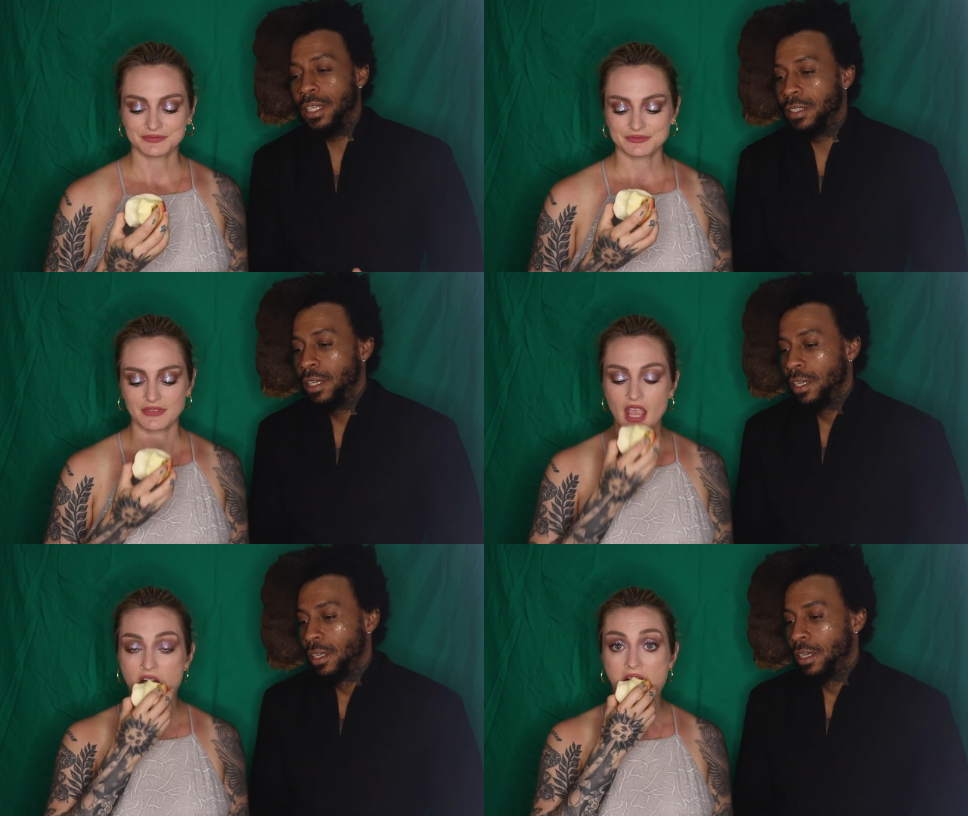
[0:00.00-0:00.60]
Speaker 1: yes.
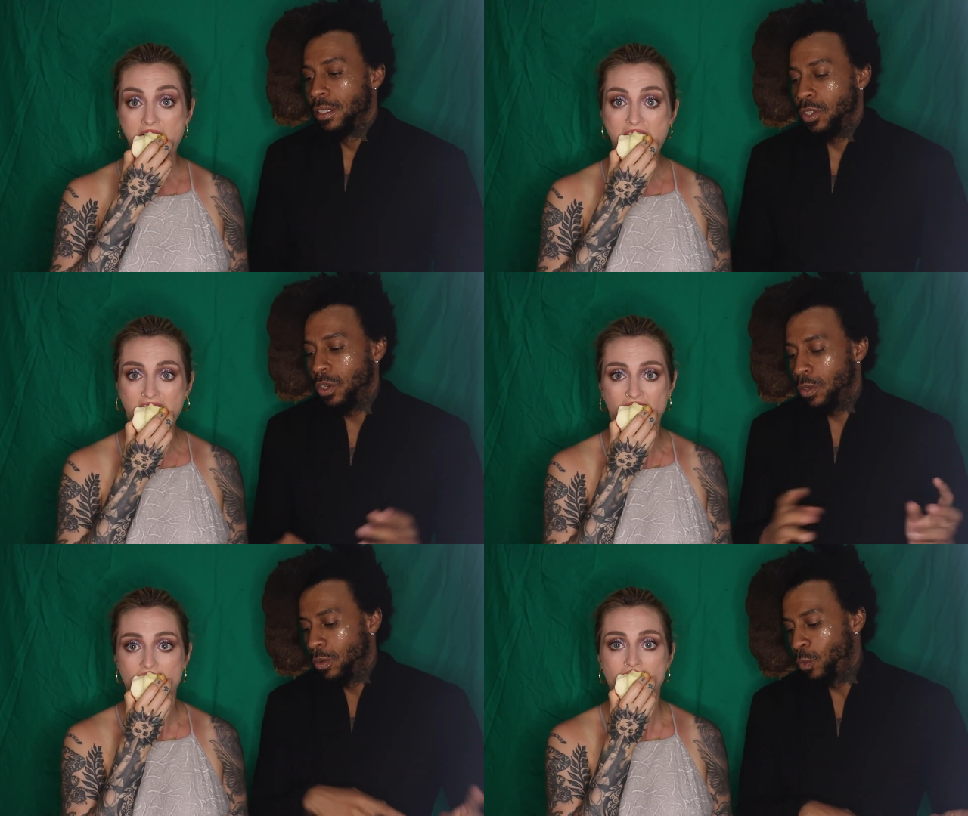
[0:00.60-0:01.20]

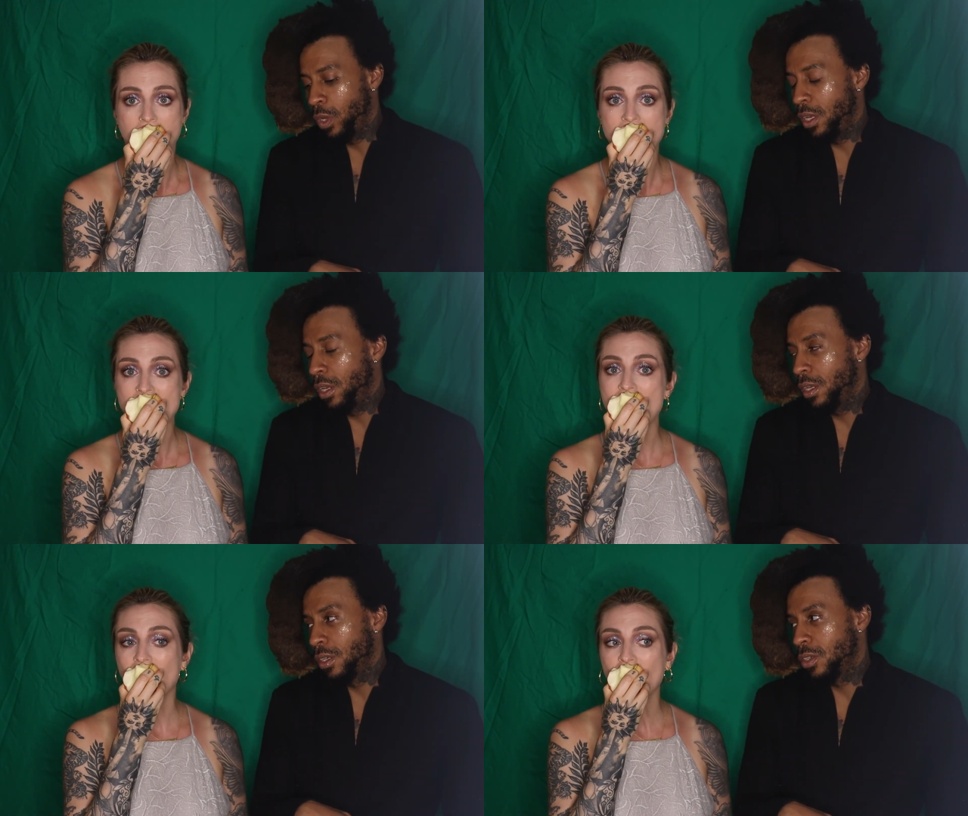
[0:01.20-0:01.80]
So
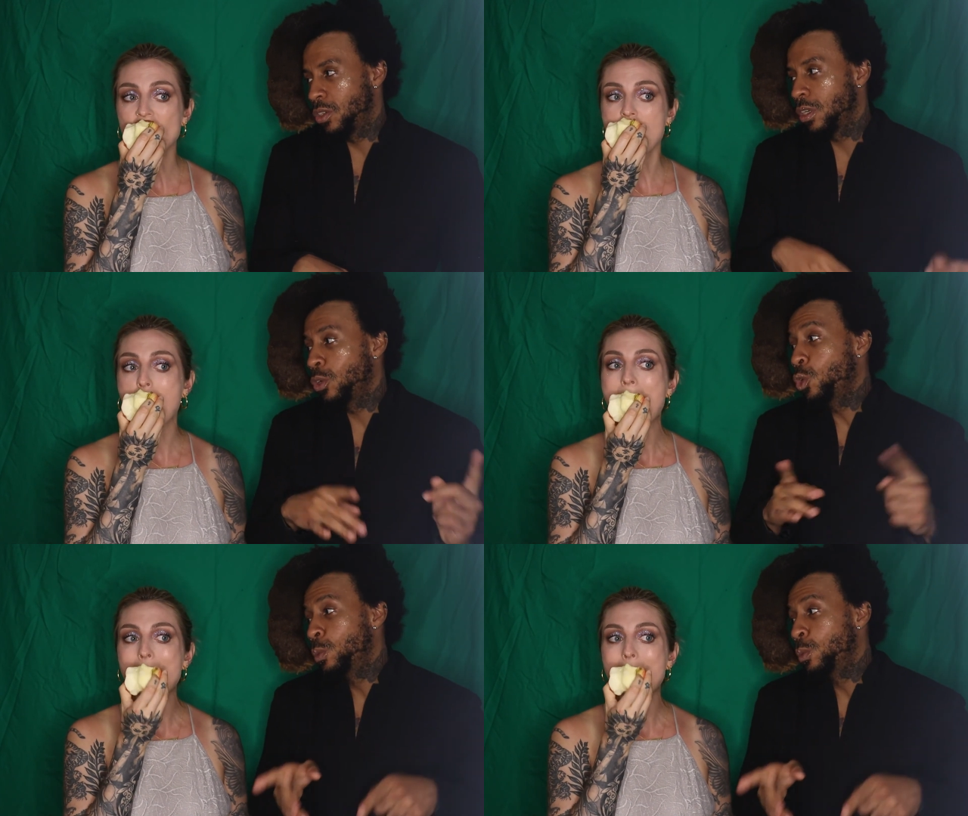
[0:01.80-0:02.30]
we took an